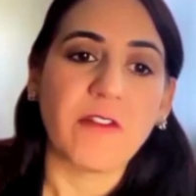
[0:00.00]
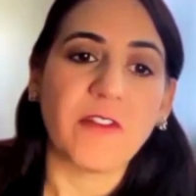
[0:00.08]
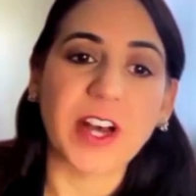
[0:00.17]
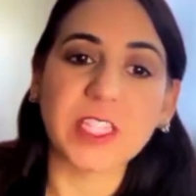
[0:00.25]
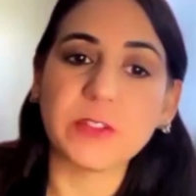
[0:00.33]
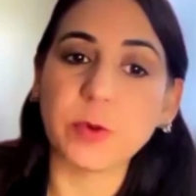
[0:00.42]

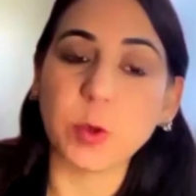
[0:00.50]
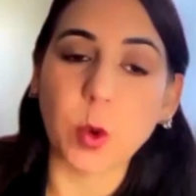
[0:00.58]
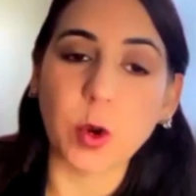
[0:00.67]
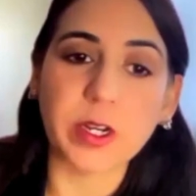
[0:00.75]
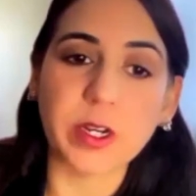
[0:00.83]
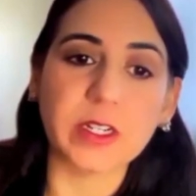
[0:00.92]
Fast food
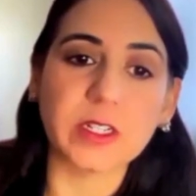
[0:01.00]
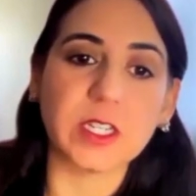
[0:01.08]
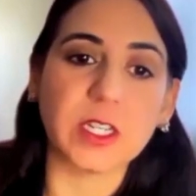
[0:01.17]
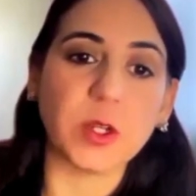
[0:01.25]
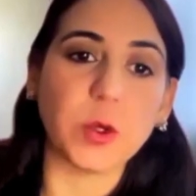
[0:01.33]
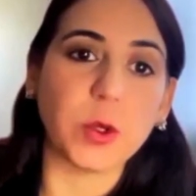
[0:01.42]
workers
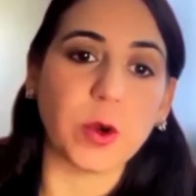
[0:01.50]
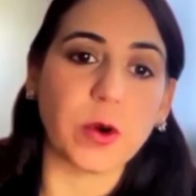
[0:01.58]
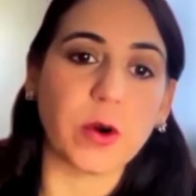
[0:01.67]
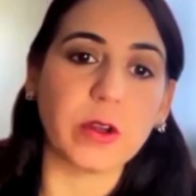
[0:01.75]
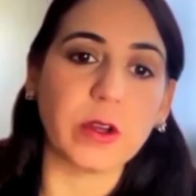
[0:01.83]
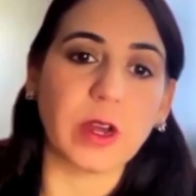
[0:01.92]
in New
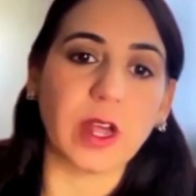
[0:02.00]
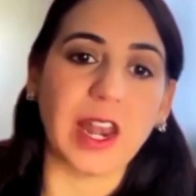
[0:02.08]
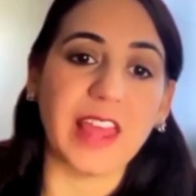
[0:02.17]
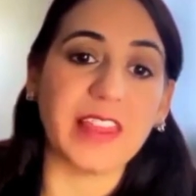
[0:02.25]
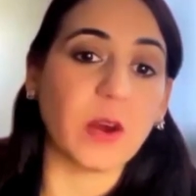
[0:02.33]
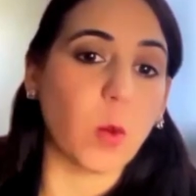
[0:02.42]
York
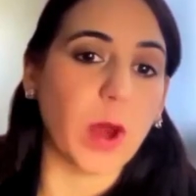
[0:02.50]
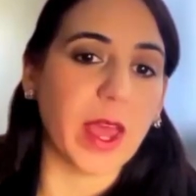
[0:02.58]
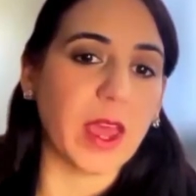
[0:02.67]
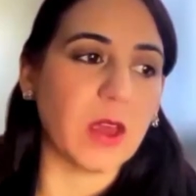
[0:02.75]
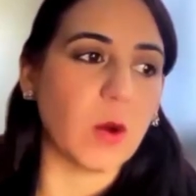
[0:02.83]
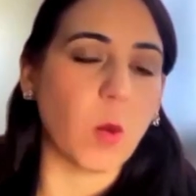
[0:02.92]
led the
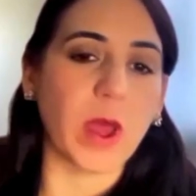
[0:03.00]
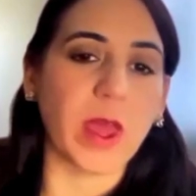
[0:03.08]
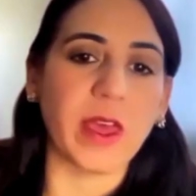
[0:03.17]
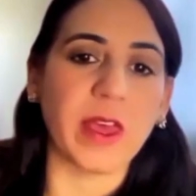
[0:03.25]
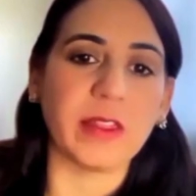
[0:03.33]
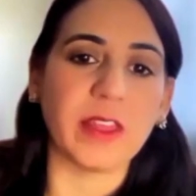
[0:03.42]
way
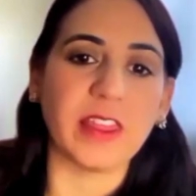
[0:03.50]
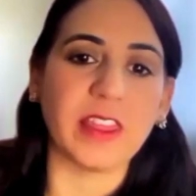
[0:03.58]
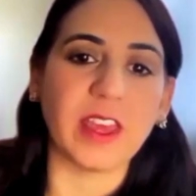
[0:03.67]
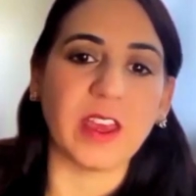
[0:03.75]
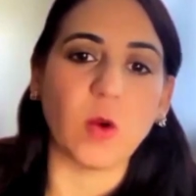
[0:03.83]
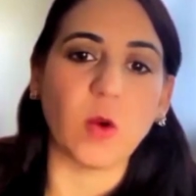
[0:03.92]
when
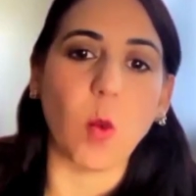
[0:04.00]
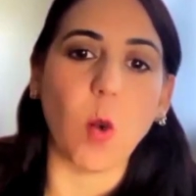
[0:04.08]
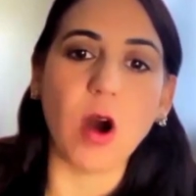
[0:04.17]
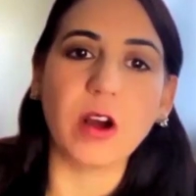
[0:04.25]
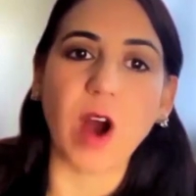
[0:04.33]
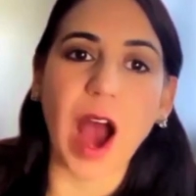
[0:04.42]
they
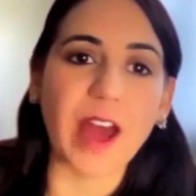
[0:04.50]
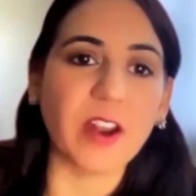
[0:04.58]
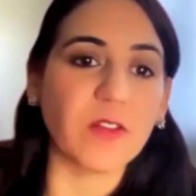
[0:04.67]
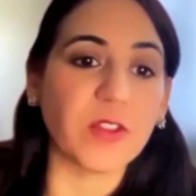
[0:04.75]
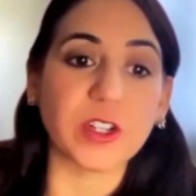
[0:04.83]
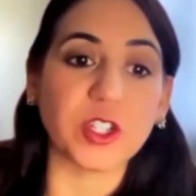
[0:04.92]
walk out
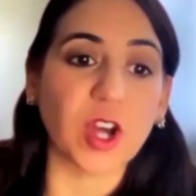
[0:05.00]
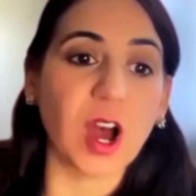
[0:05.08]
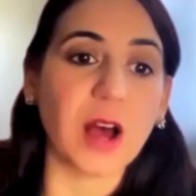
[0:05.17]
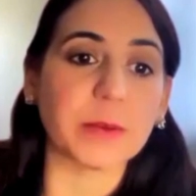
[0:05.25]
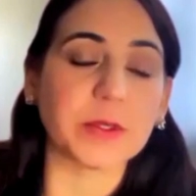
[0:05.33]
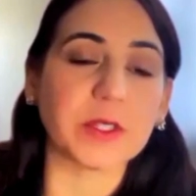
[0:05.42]
of their
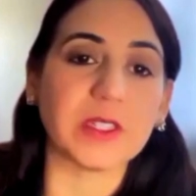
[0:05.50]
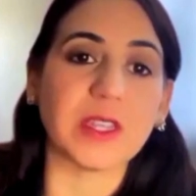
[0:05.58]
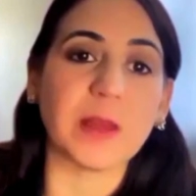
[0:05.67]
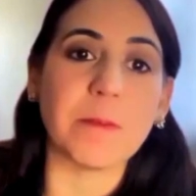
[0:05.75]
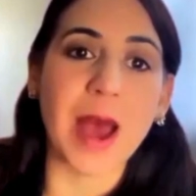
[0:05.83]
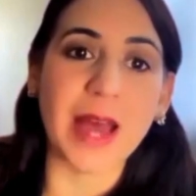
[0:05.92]
jobs
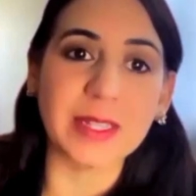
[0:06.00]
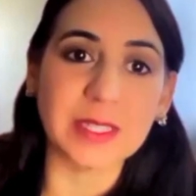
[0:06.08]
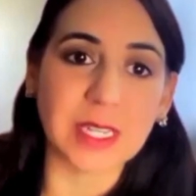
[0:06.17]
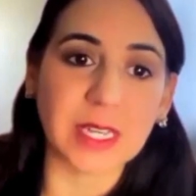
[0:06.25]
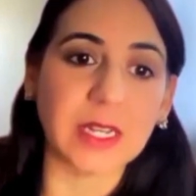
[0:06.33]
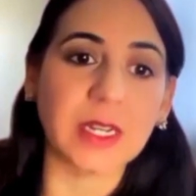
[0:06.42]

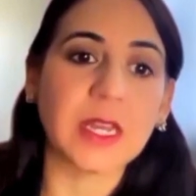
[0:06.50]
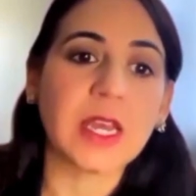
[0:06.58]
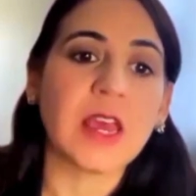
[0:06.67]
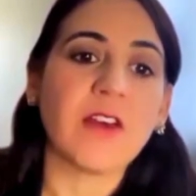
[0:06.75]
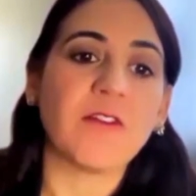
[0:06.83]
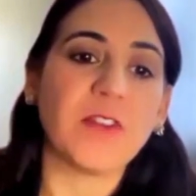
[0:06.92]
demanding
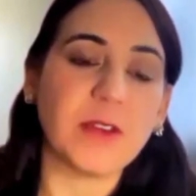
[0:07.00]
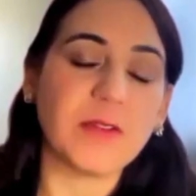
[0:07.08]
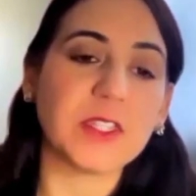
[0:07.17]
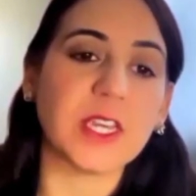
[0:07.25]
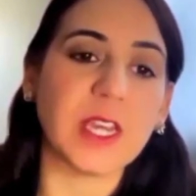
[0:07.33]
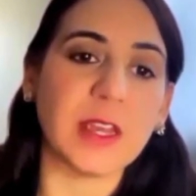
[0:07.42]

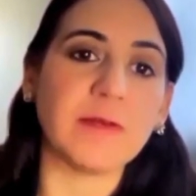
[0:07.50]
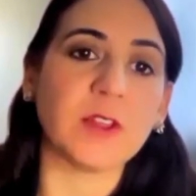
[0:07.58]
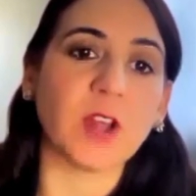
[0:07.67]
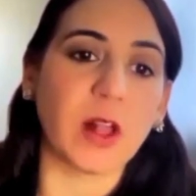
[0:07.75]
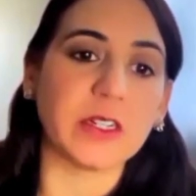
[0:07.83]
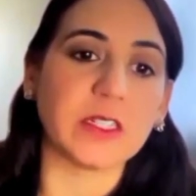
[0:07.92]

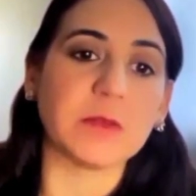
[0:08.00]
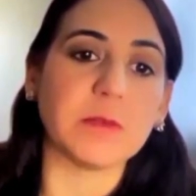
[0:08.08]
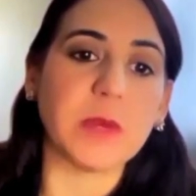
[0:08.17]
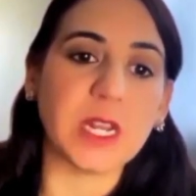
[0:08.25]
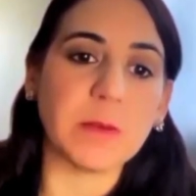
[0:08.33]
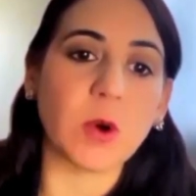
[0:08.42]
$15
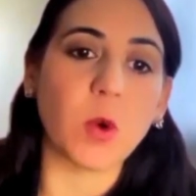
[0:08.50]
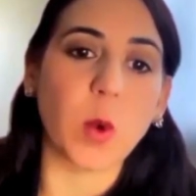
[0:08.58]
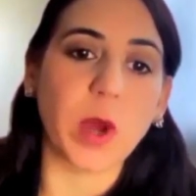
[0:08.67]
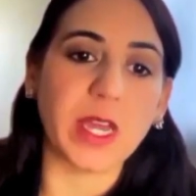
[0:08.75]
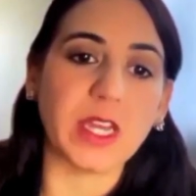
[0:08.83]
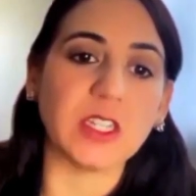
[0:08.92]
minimum
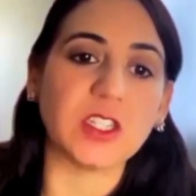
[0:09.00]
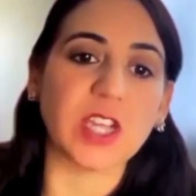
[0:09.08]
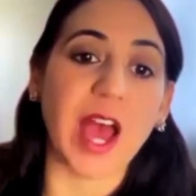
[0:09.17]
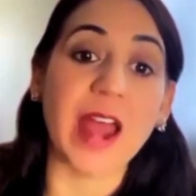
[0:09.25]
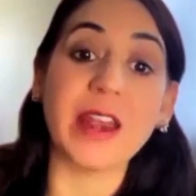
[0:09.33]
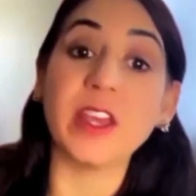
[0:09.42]
wage
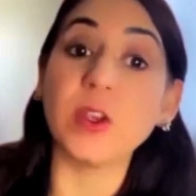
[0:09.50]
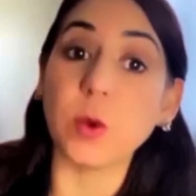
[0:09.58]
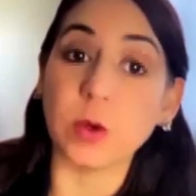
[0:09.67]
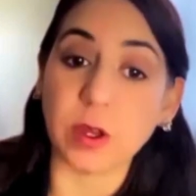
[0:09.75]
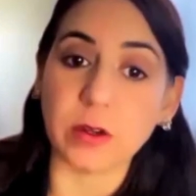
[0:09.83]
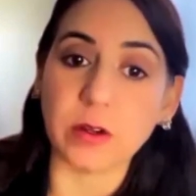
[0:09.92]
and a
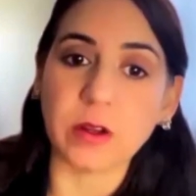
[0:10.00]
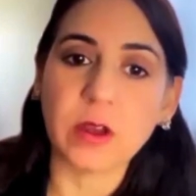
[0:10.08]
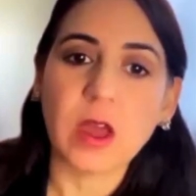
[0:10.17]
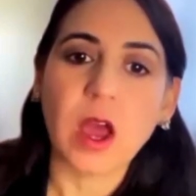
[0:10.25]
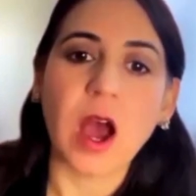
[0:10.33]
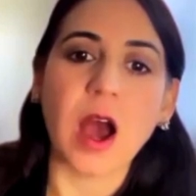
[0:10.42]
union
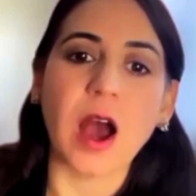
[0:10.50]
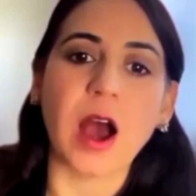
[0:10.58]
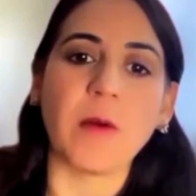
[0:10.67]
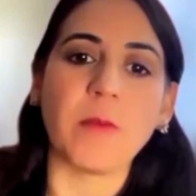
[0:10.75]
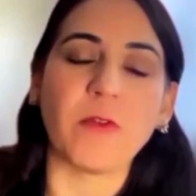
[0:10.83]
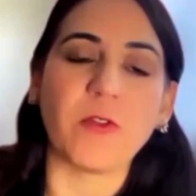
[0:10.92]

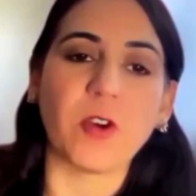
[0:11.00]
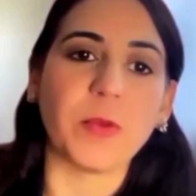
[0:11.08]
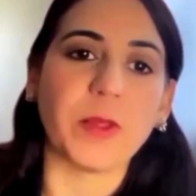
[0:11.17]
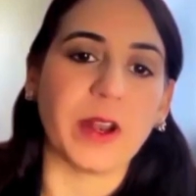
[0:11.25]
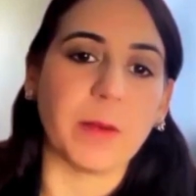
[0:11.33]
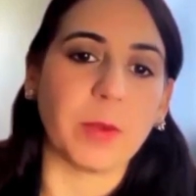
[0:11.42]
um, from
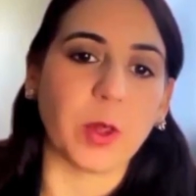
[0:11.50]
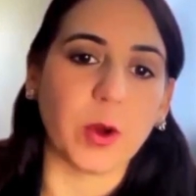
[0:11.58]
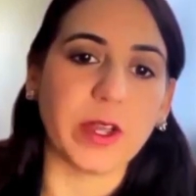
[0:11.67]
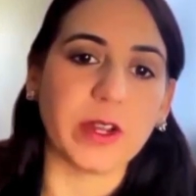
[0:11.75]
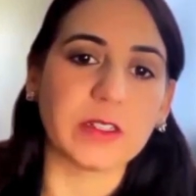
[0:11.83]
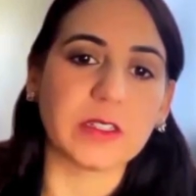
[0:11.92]
their
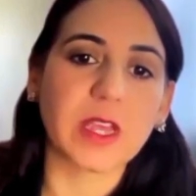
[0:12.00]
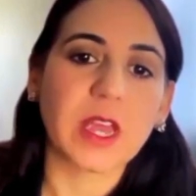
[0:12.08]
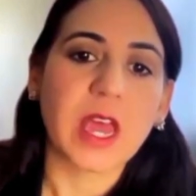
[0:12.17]
employers.